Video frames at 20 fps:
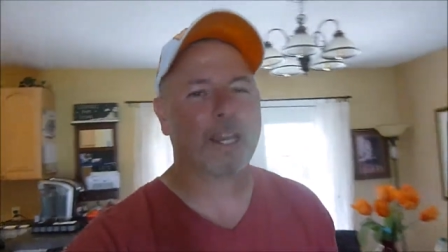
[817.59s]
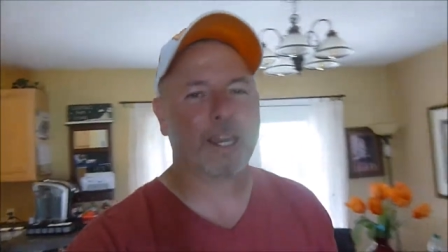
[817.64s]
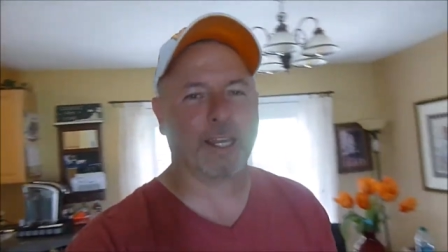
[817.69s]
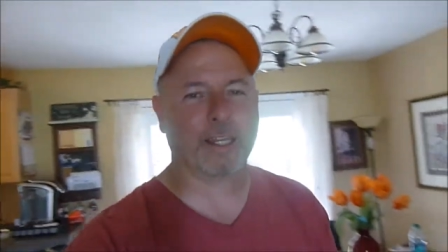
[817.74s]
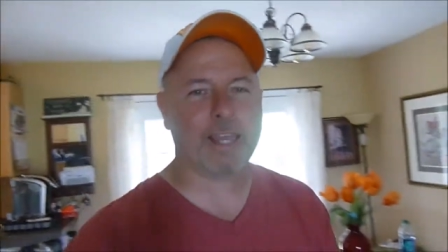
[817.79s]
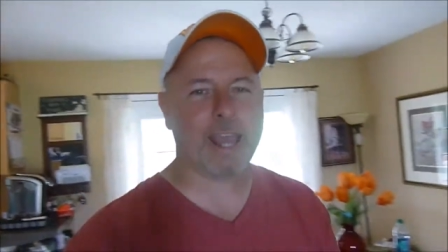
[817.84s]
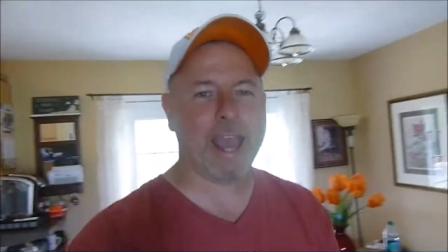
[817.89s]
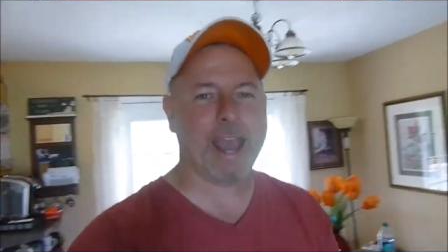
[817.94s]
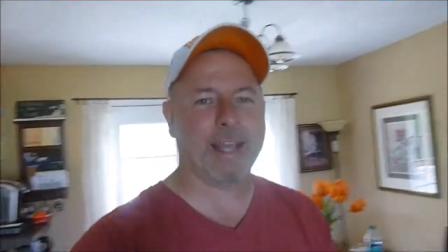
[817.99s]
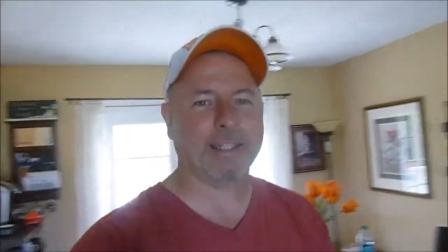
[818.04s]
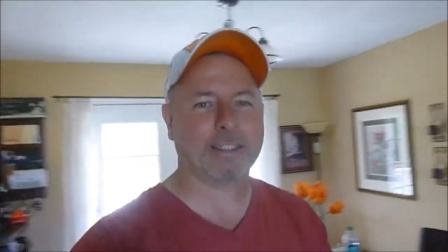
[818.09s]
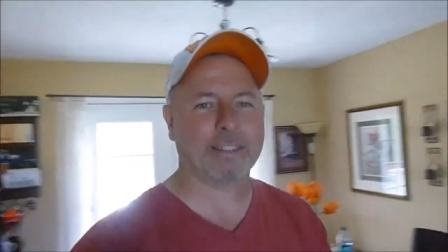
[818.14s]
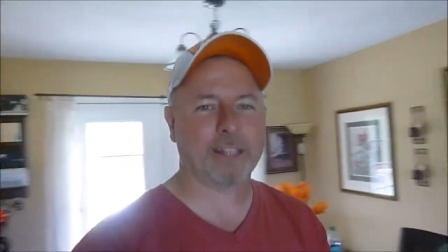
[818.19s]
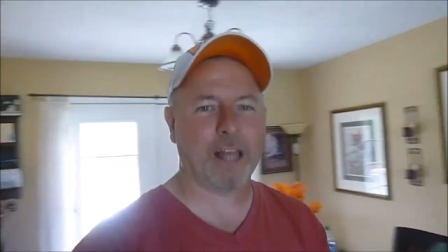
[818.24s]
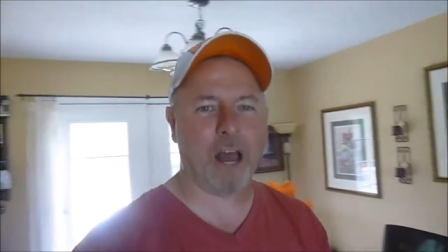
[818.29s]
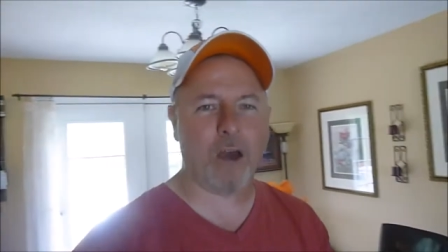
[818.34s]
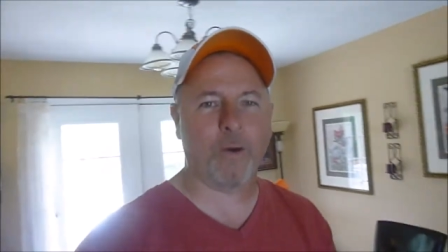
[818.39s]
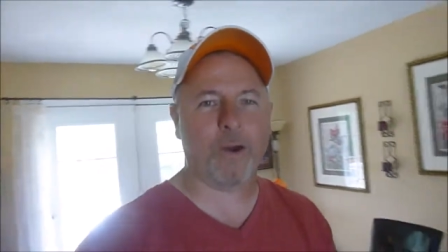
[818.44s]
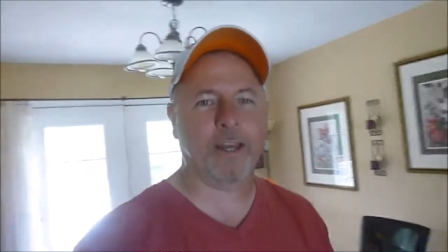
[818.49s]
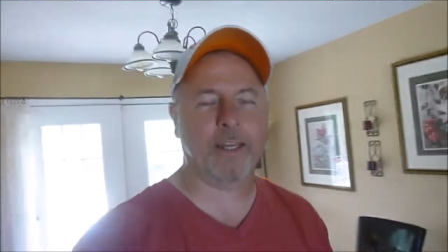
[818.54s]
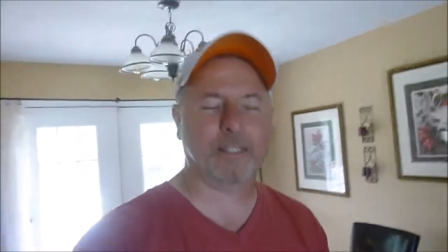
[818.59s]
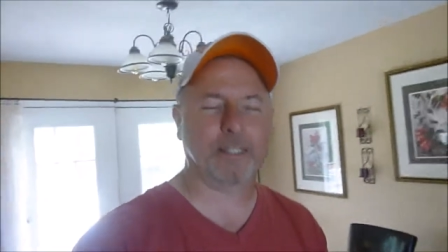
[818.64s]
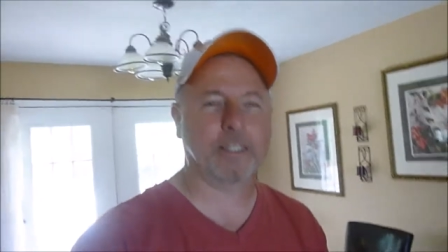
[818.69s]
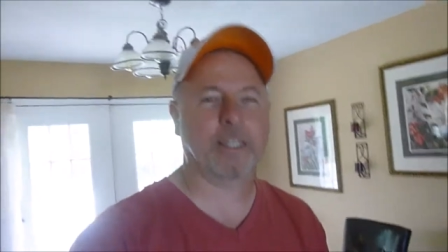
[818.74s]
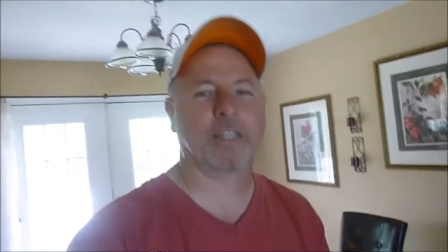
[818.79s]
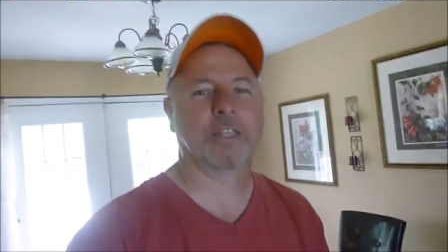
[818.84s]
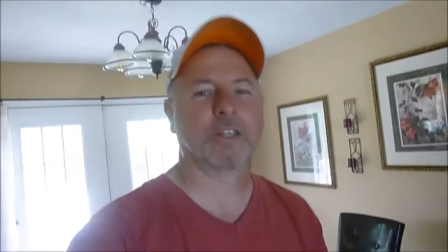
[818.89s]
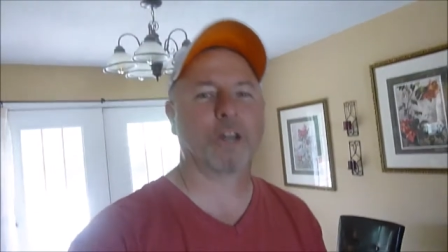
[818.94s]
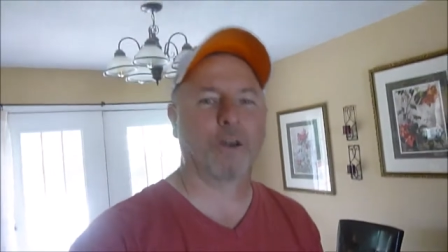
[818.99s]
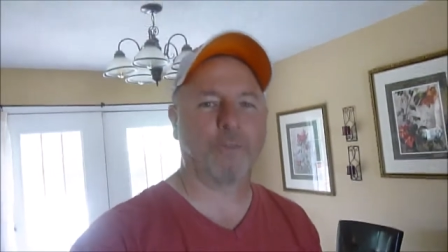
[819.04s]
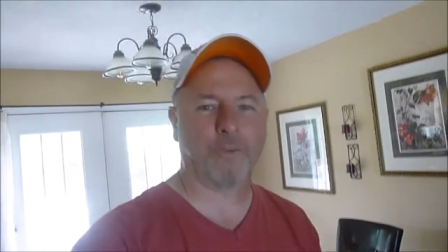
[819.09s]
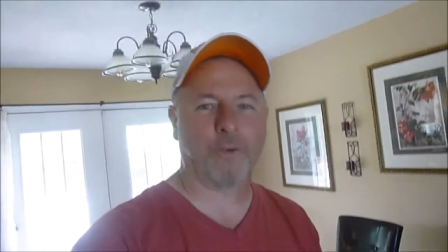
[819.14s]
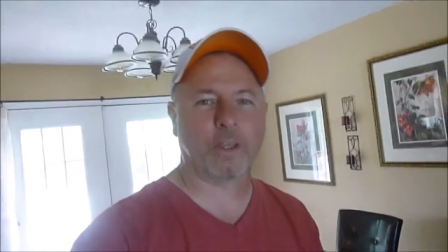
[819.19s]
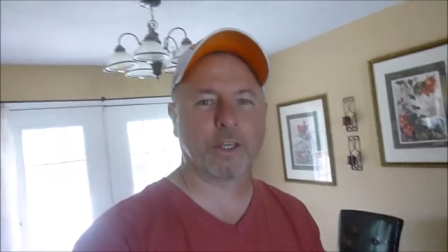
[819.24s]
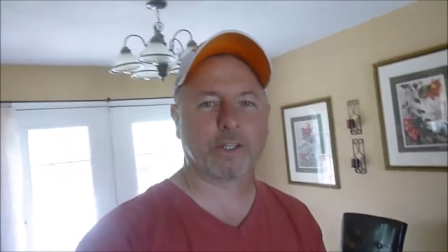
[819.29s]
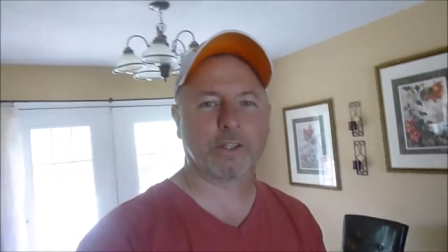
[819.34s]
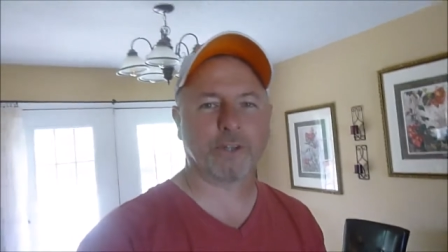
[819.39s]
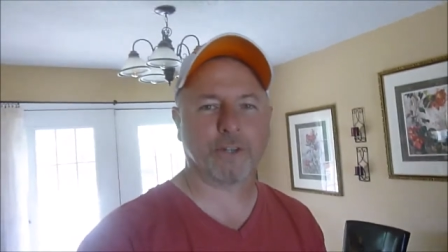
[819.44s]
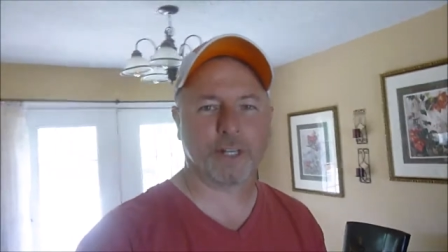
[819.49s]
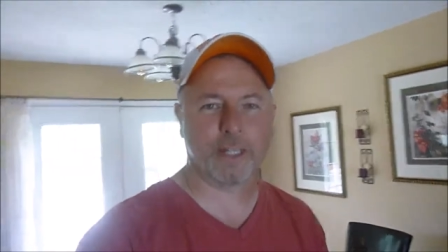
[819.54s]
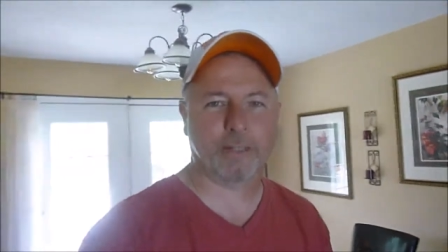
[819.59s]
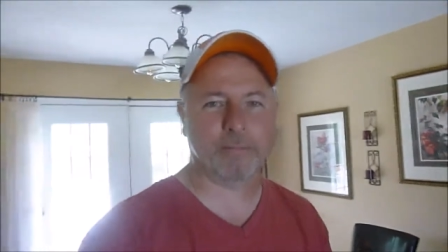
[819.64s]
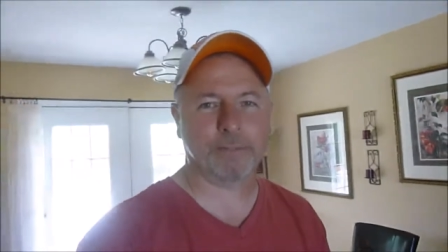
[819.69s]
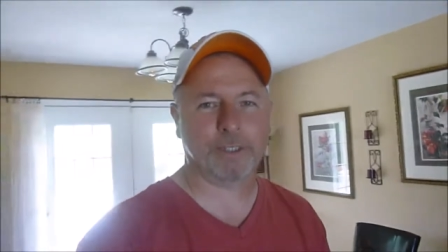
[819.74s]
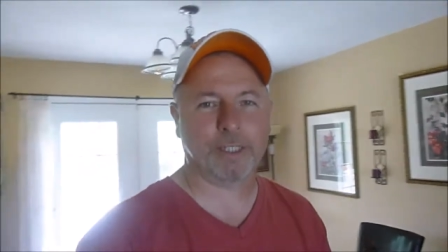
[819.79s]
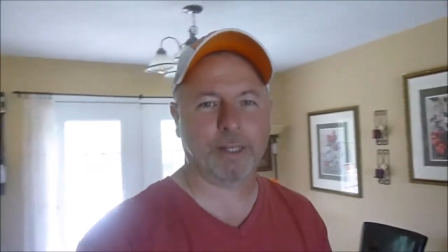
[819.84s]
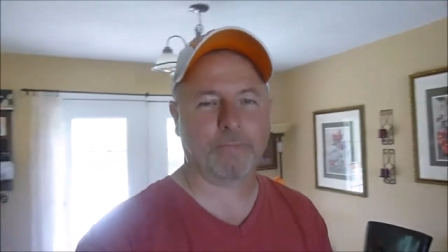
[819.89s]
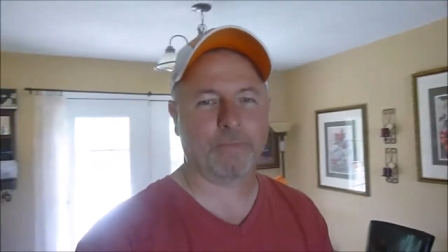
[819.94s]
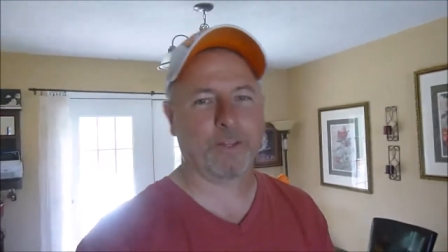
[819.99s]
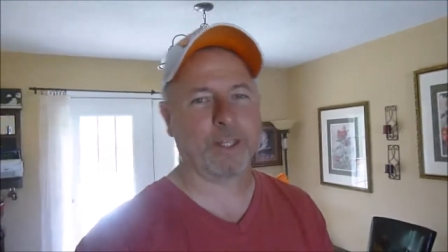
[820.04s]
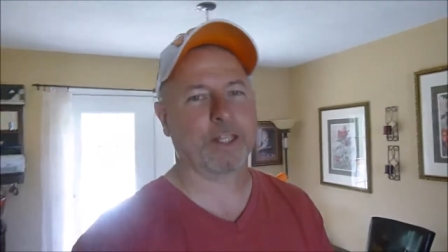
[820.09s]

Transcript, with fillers: And guys, as always, go for your dreams.